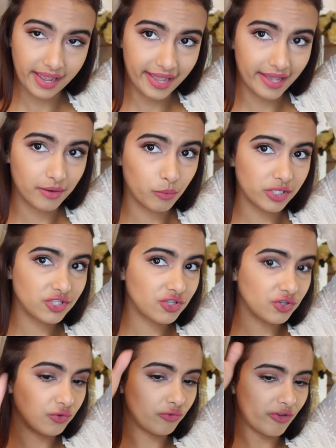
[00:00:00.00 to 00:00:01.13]
And once
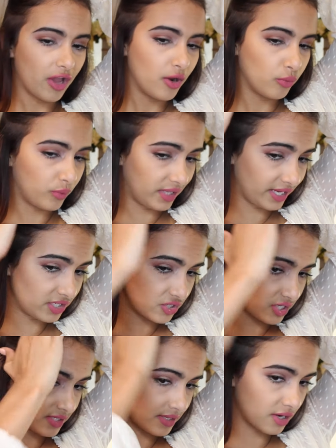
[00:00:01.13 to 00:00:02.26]
you've really
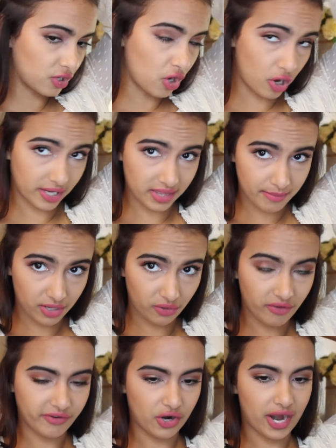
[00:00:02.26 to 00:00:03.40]
just gone in the middle
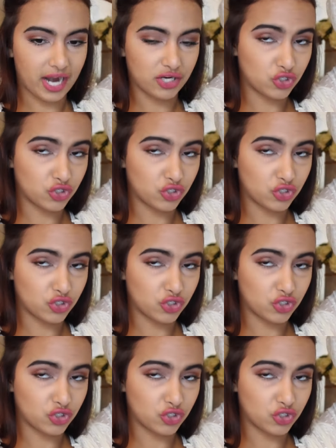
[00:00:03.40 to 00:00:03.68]
of your hair,